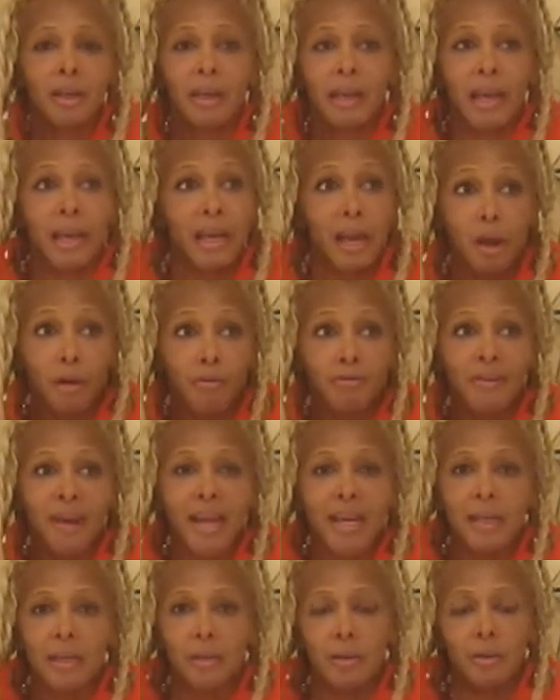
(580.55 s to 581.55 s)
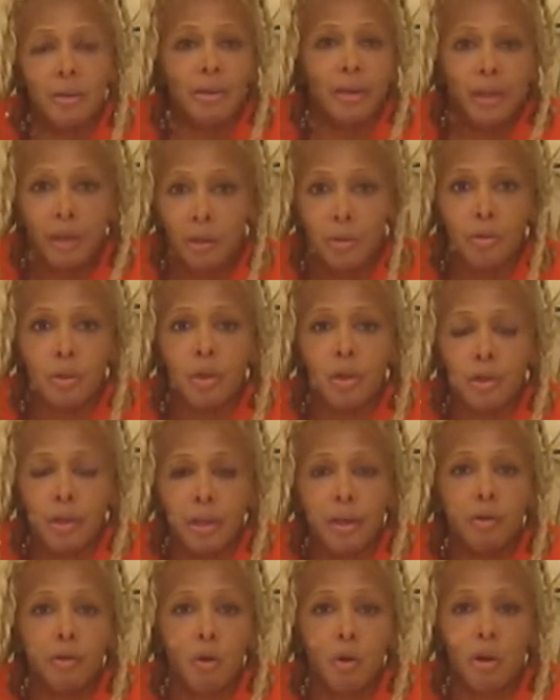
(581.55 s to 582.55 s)
and he'll fight, you know, he'll
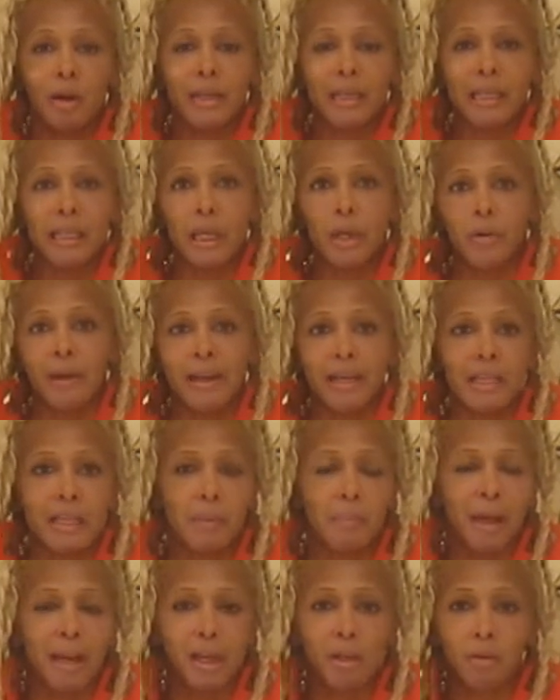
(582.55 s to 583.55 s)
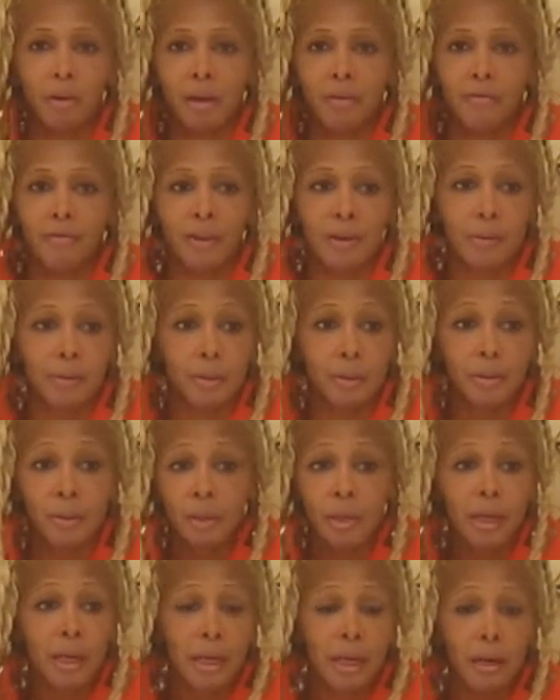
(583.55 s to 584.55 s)
he'll go against the grain if somebody try to fuck with you.
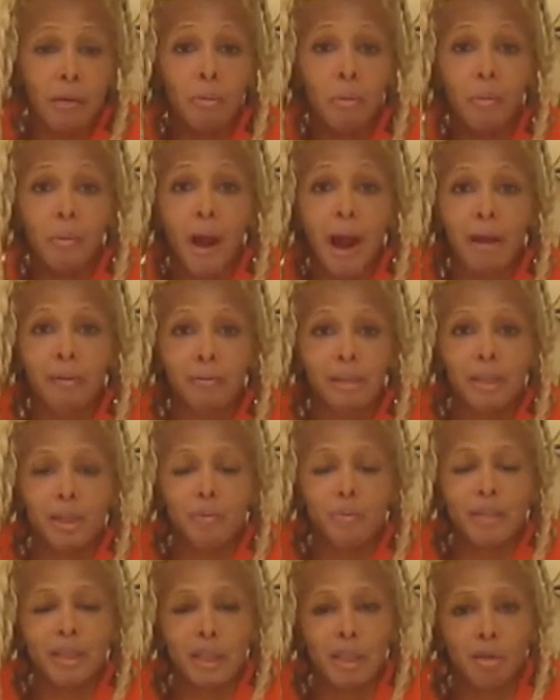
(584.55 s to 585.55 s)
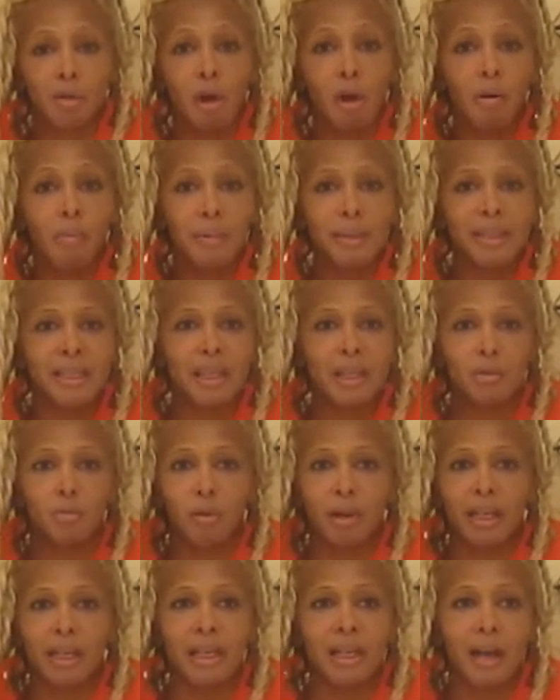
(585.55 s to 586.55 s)
He'll walk with you, but the tall ones is
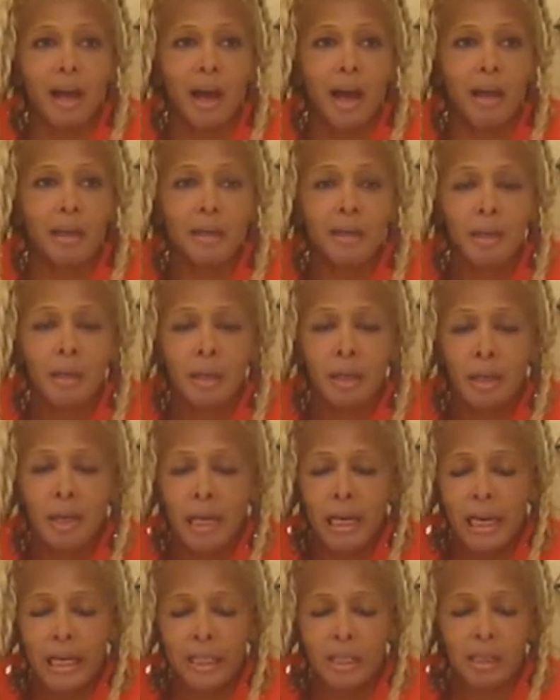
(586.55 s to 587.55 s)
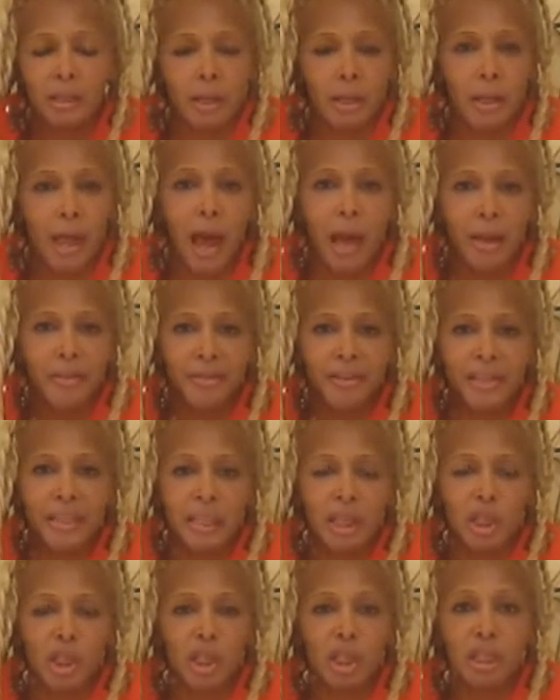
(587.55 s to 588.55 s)
running the high. It's just a lot of things
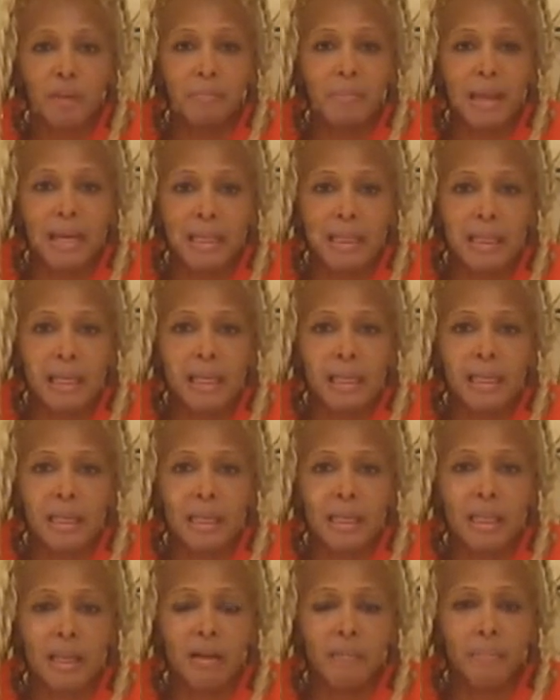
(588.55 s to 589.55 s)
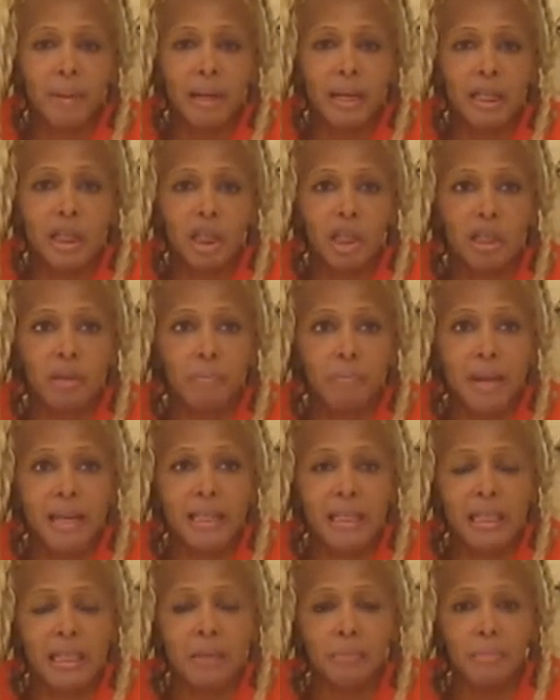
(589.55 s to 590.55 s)
that just make sense and stuff, but it just
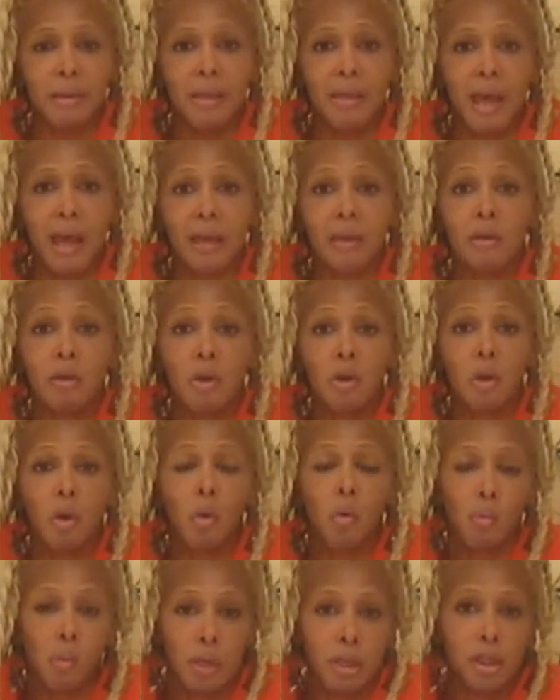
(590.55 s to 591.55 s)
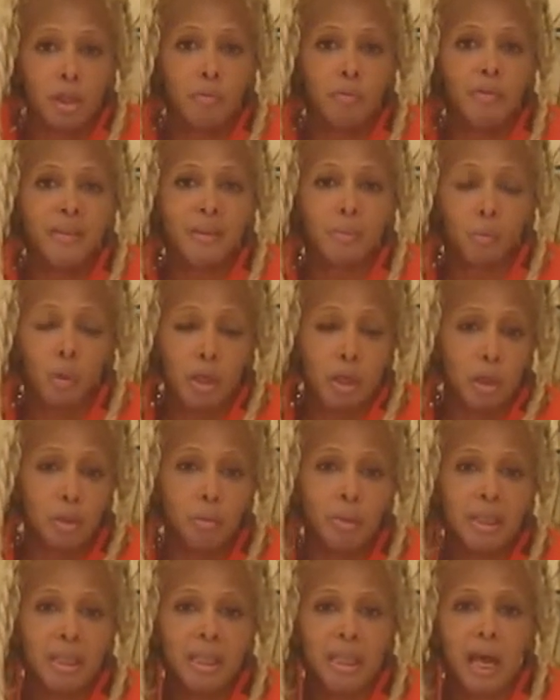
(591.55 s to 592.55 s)
amazes me that once you once you
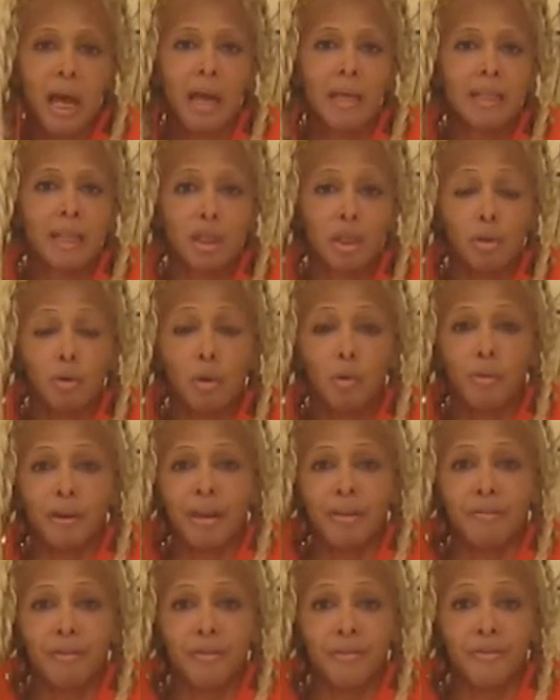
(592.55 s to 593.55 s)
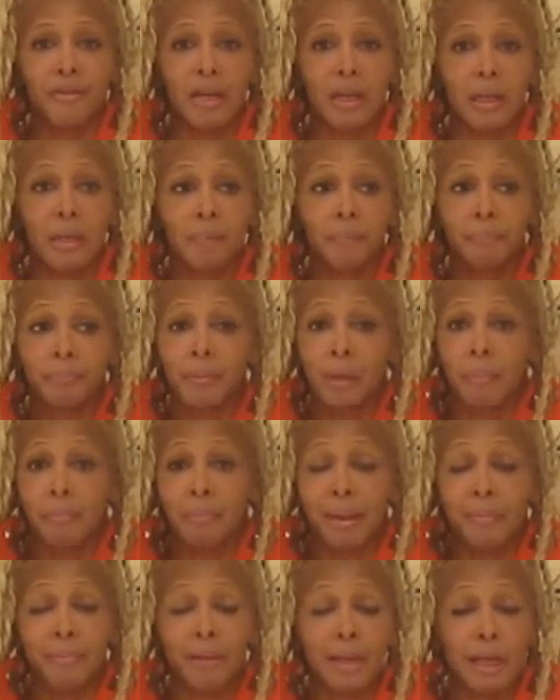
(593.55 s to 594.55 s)
decide that you don't give a fuck,
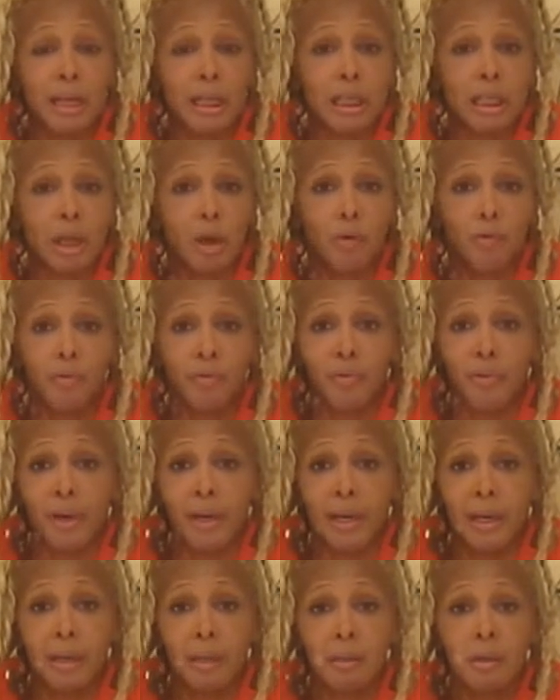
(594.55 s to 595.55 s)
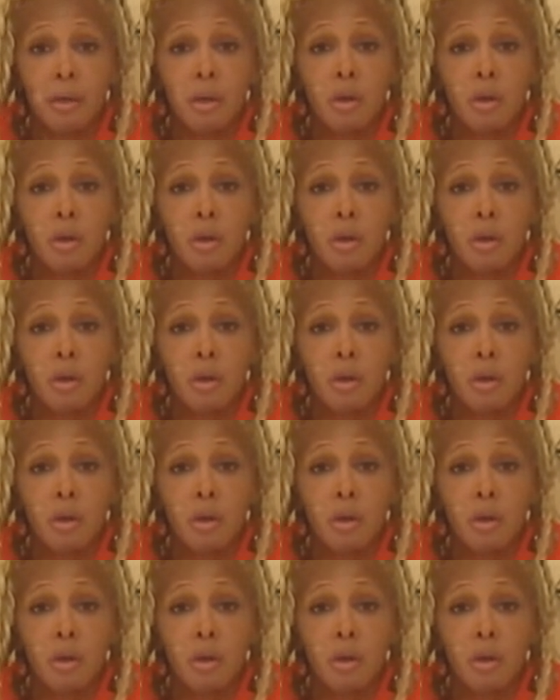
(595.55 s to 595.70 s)
baby, it is so freeing.